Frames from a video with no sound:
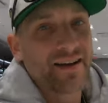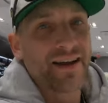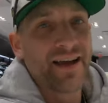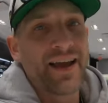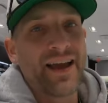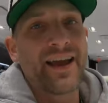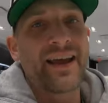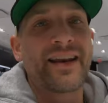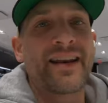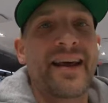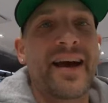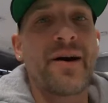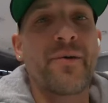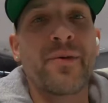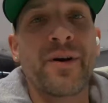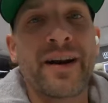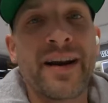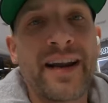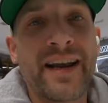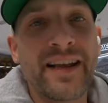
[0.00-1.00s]
and uh,
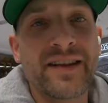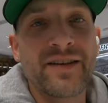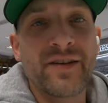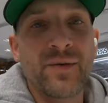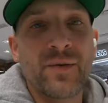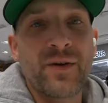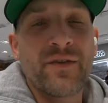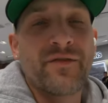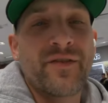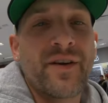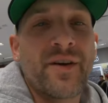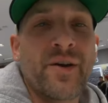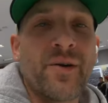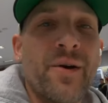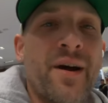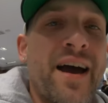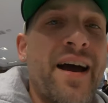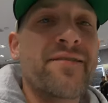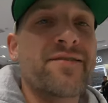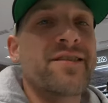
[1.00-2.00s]
we're gonna get to the
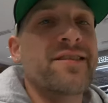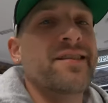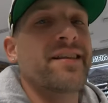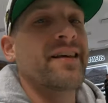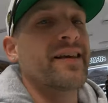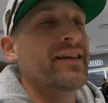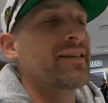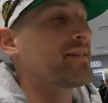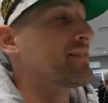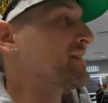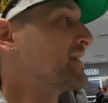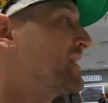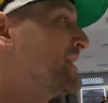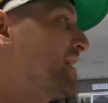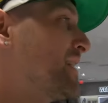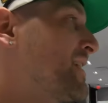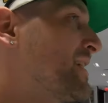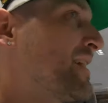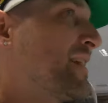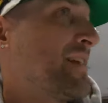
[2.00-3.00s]
review after this.
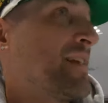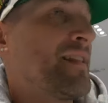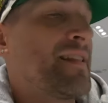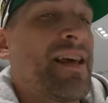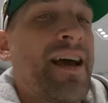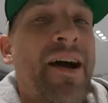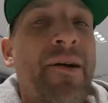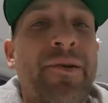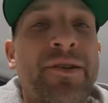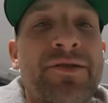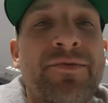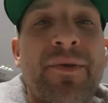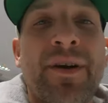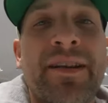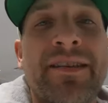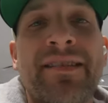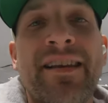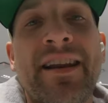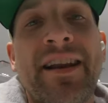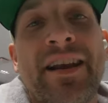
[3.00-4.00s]
I just
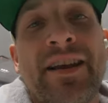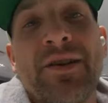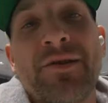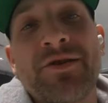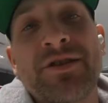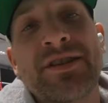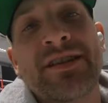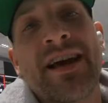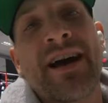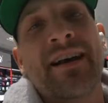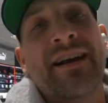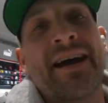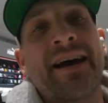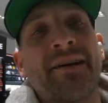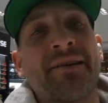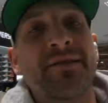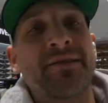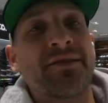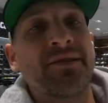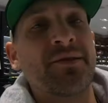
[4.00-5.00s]
want to send a huge shout
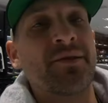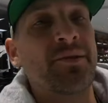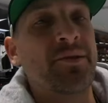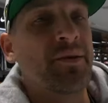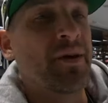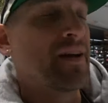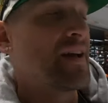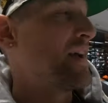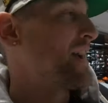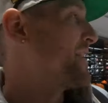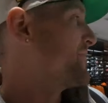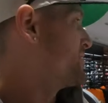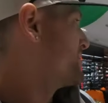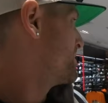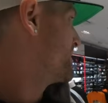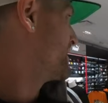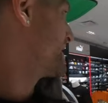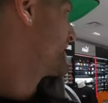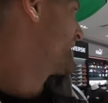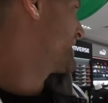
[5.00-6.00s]
out to
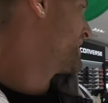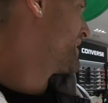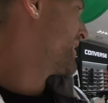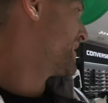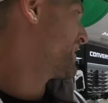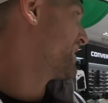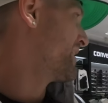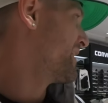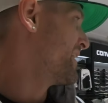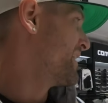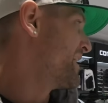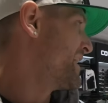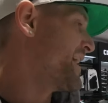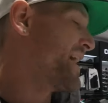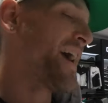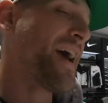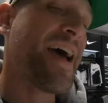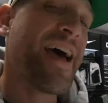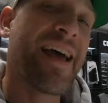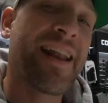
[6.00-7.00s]
everybody here
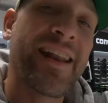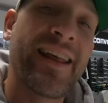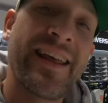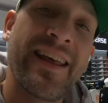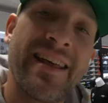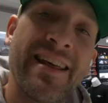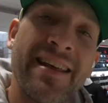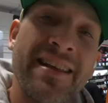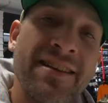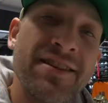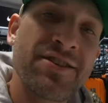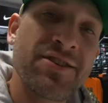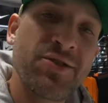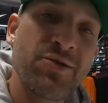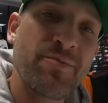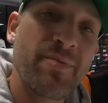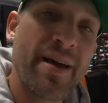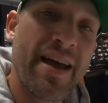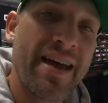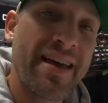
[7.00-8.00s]
at
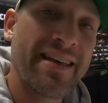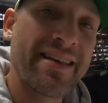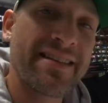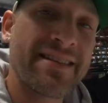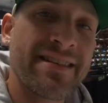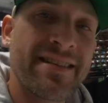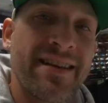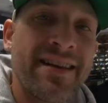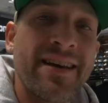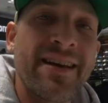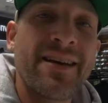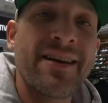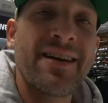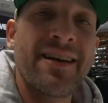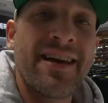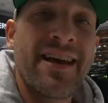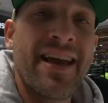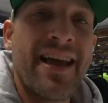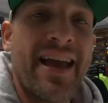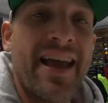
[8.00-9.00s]
Shoe Palace
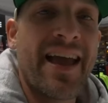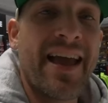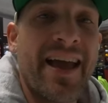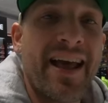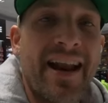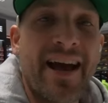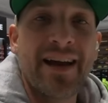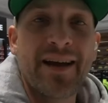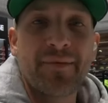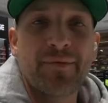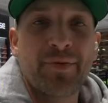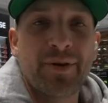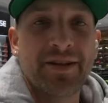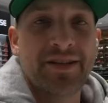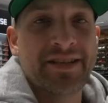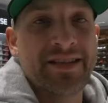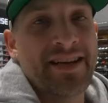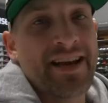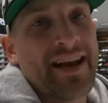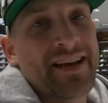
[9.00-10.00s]
and I
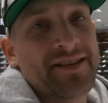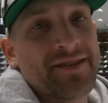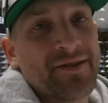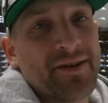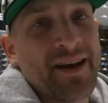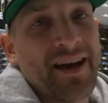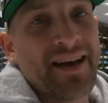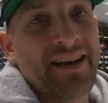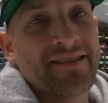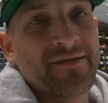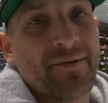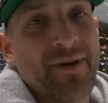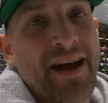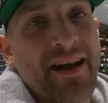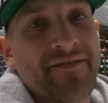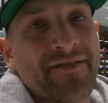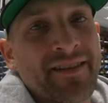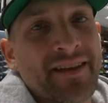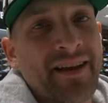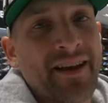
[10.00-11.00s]
appreciate you guys
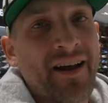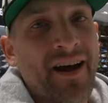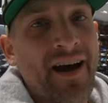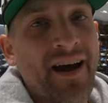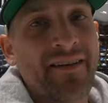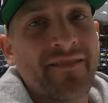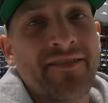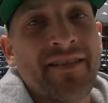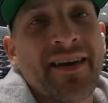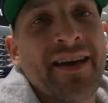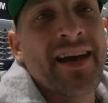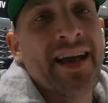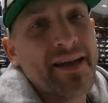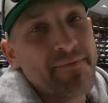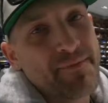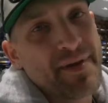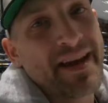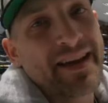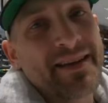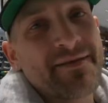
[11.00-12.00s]
raffling off
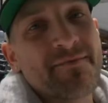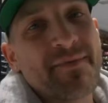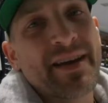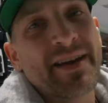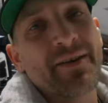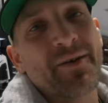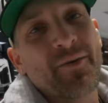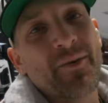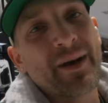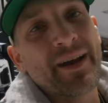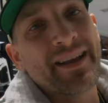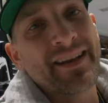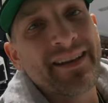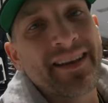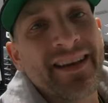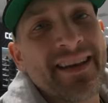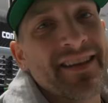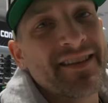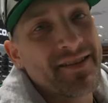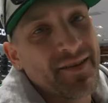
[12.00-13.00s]
and picking me to win.
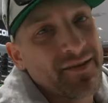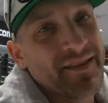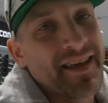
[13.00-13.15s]
So